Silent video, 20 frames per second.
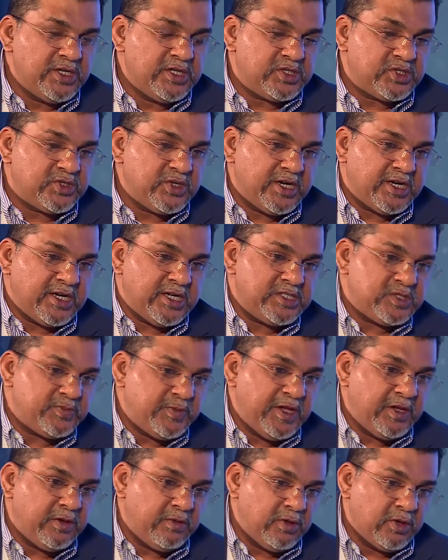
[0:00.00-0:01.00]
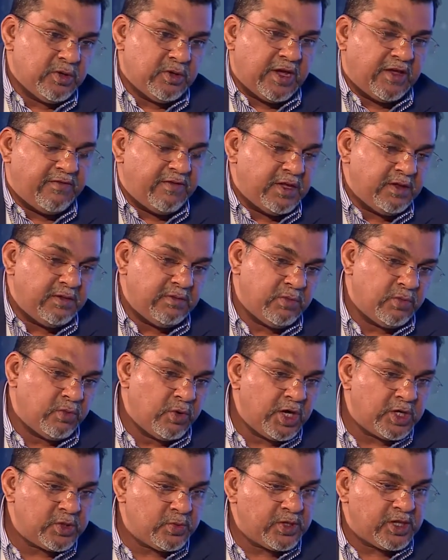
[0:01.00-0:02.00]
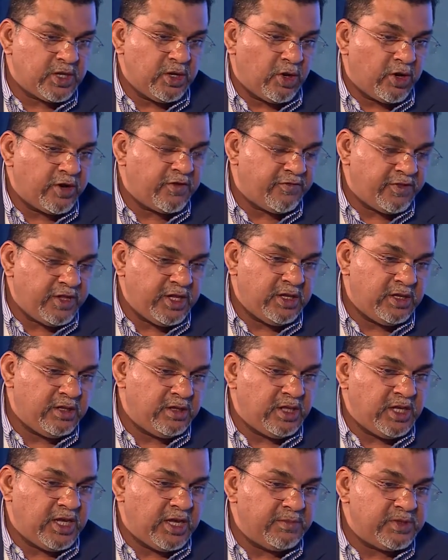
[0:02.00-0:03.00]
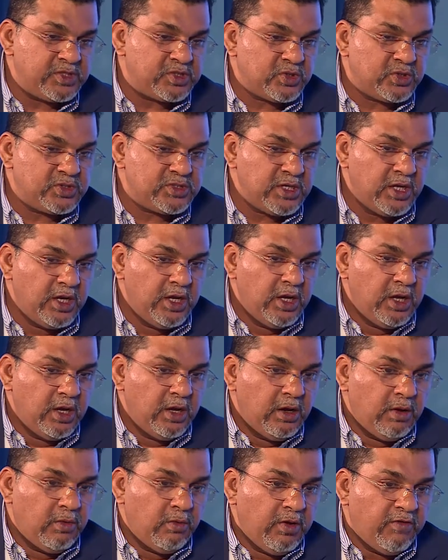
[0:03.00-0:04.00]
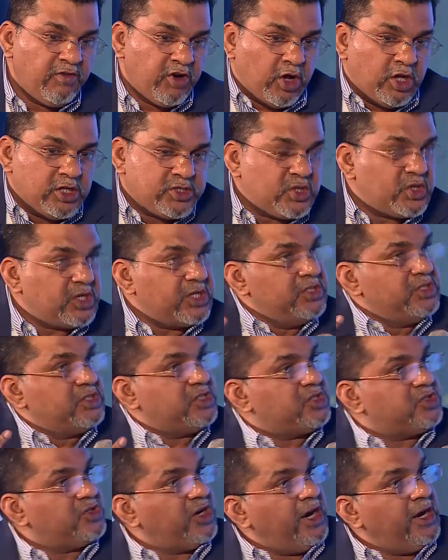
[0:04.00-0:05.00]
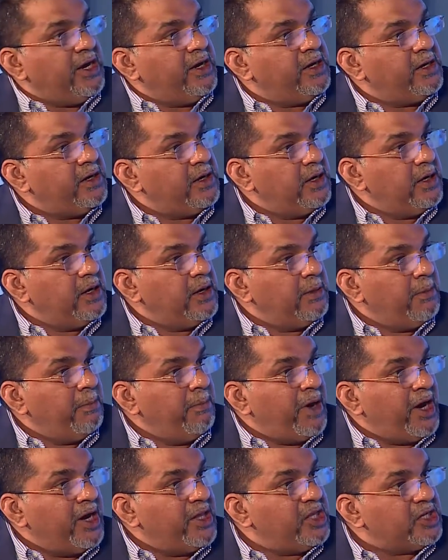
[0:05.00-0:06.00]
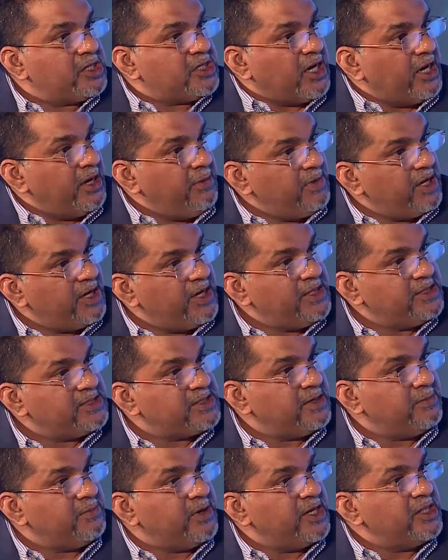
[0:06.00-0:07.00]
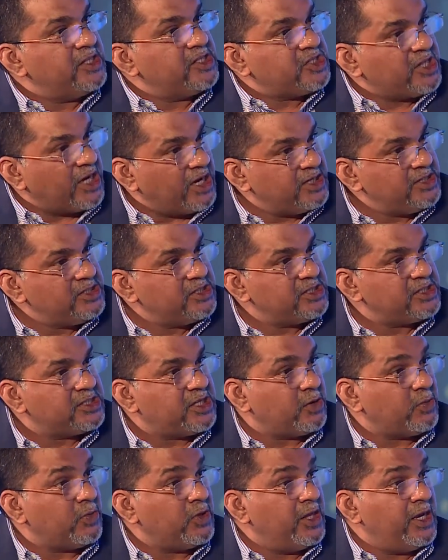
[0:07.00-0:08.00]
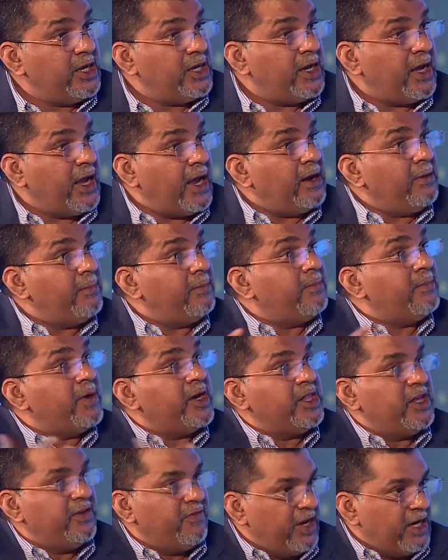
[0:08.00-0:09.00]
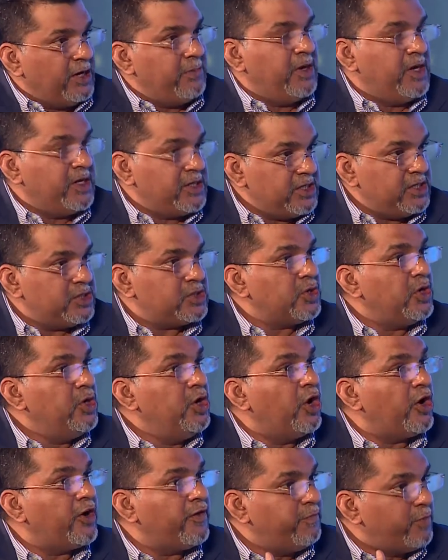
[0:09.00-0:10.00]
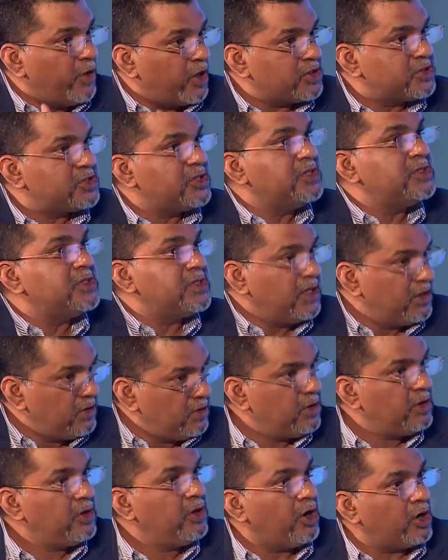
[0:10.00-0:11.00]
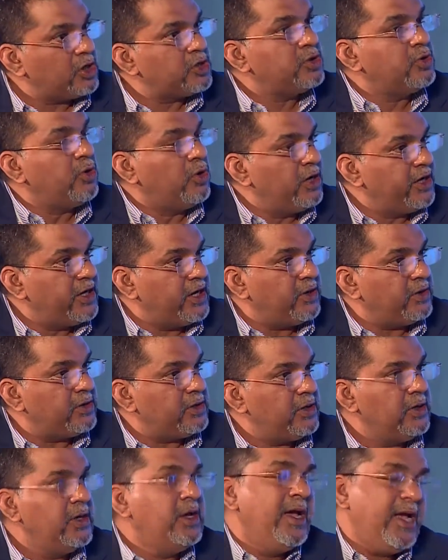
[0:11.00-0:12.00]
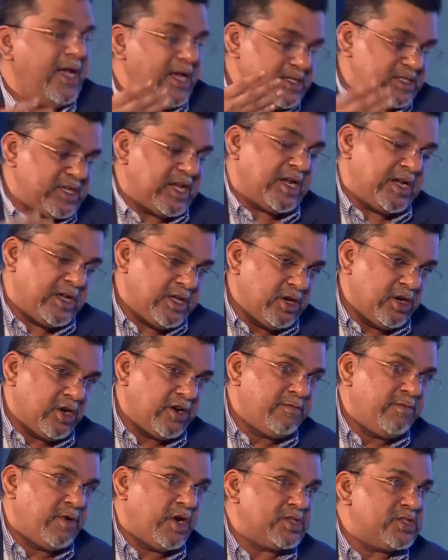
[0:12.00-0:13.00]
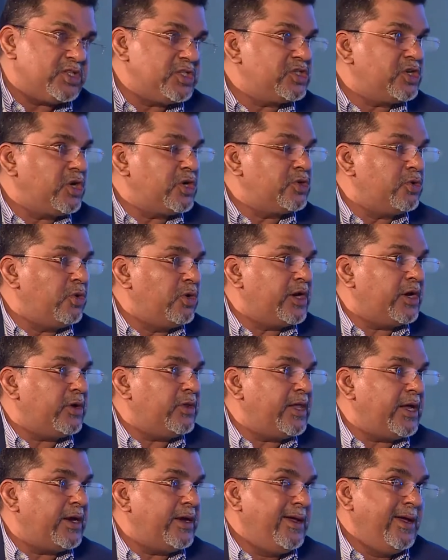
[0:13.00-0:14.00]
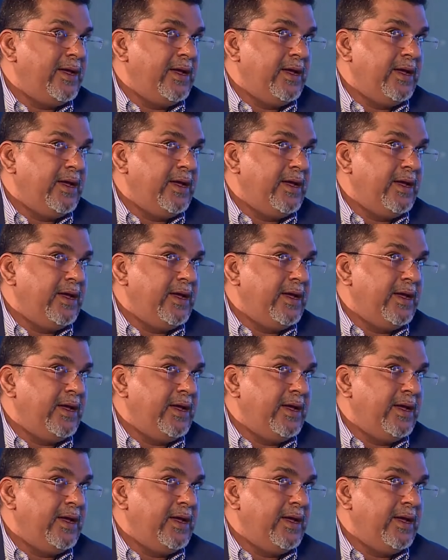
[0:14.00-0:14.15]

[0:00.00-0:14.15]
industry, and I speak, you know, having worked with a lot of the, the MSOs, we were also constrained by the timelines and by the challenges that were there and by the availability. So a lot of boxes got the rolled Chinese. out. Exactly. A lot of boxes got rolled out that